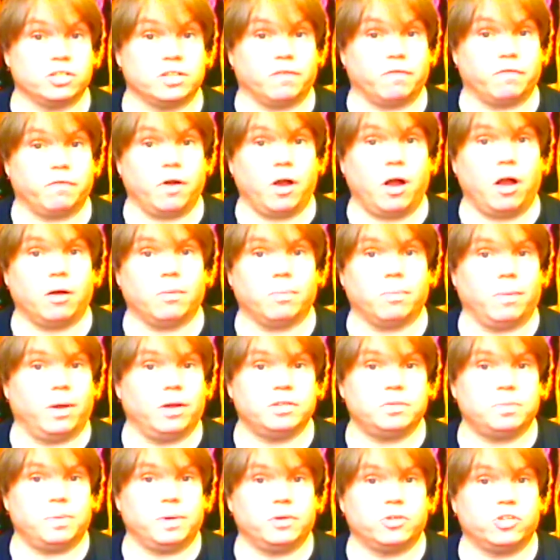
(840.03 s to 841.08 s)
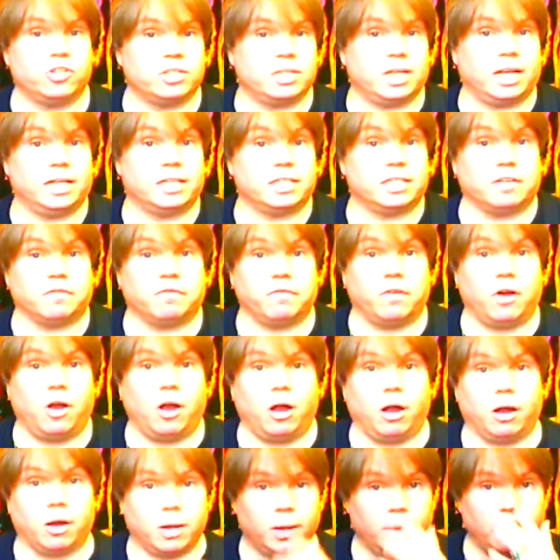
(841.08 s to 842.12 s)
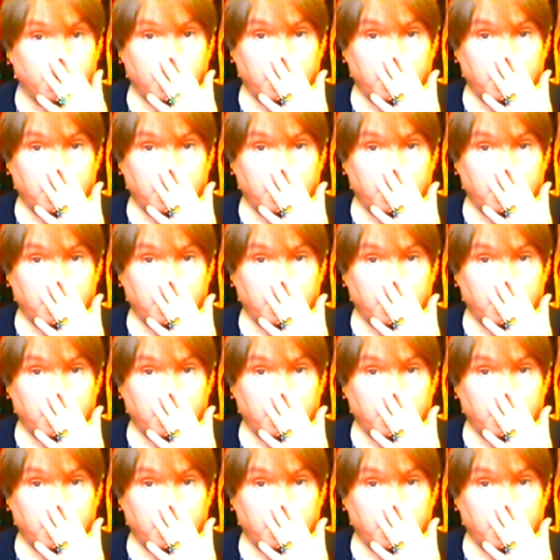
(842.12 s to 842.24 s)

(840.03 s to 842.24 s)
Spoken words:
is a frog, most people would just say it's a frog.